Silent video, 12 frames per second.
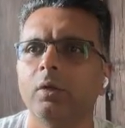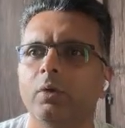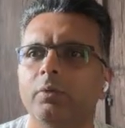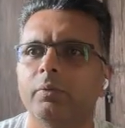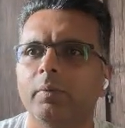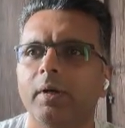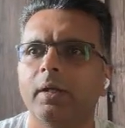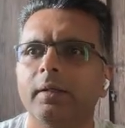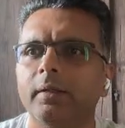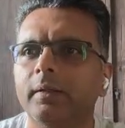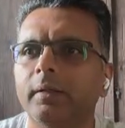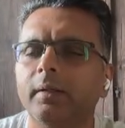Hi
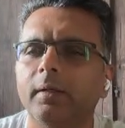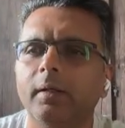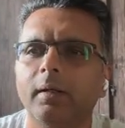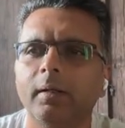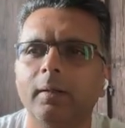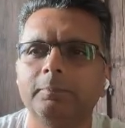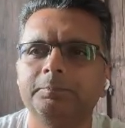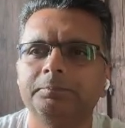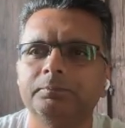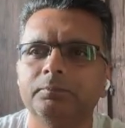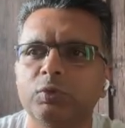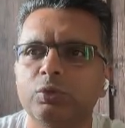everyone. Um,
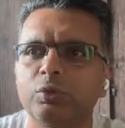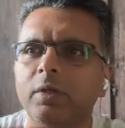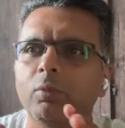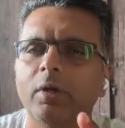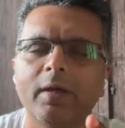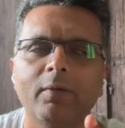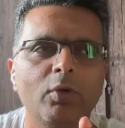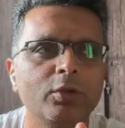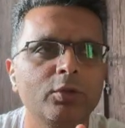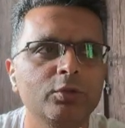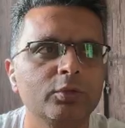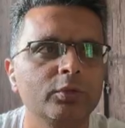Today, what I
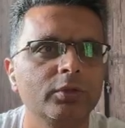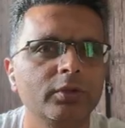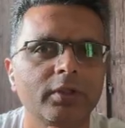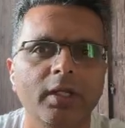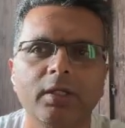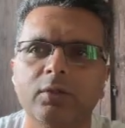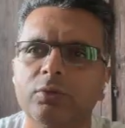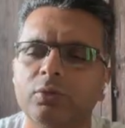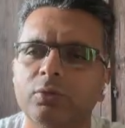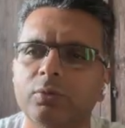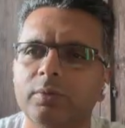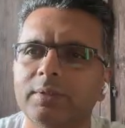want to take you
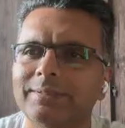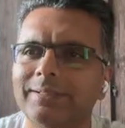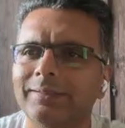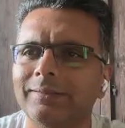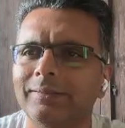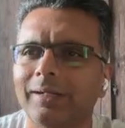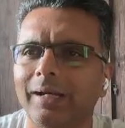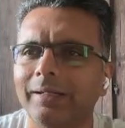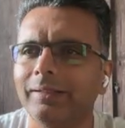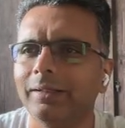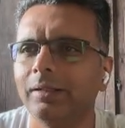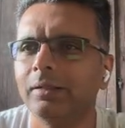through is an
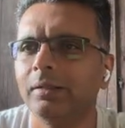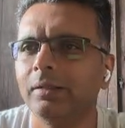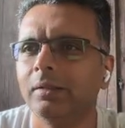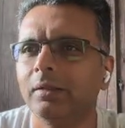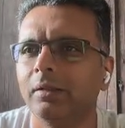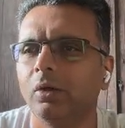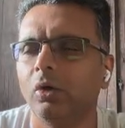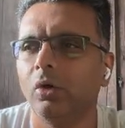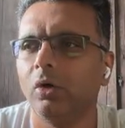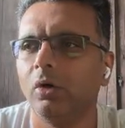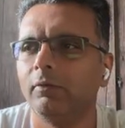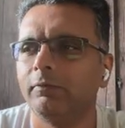idea
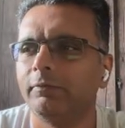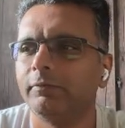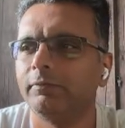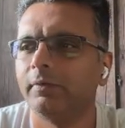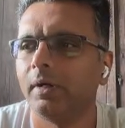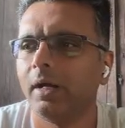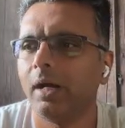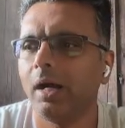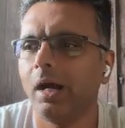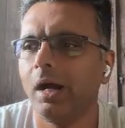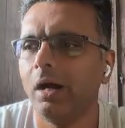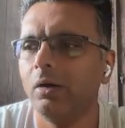of
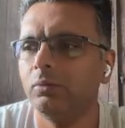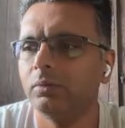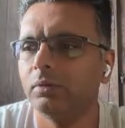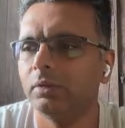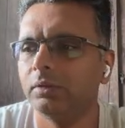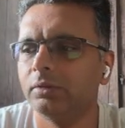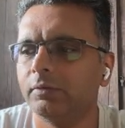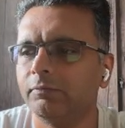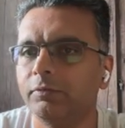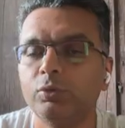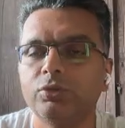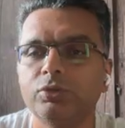how the
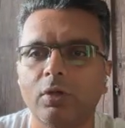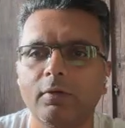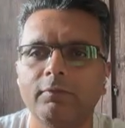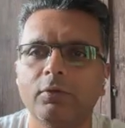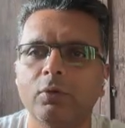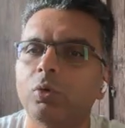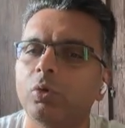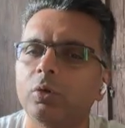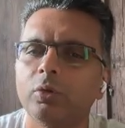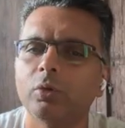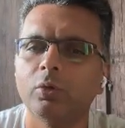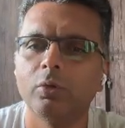future of low
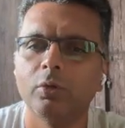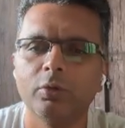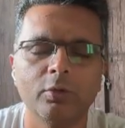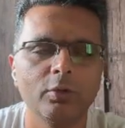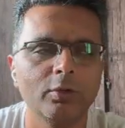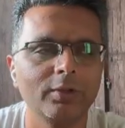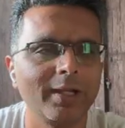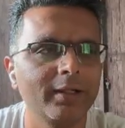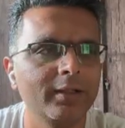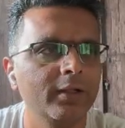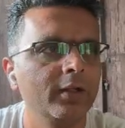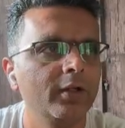code, no code could look
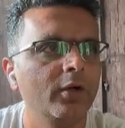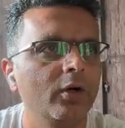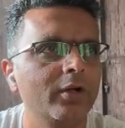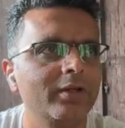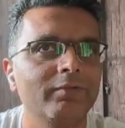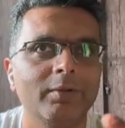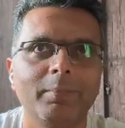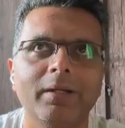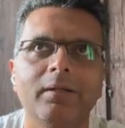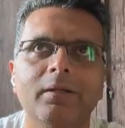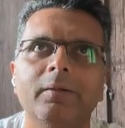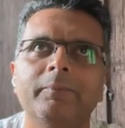like, or even
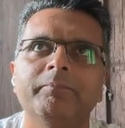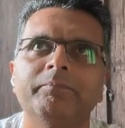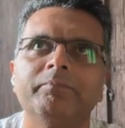better,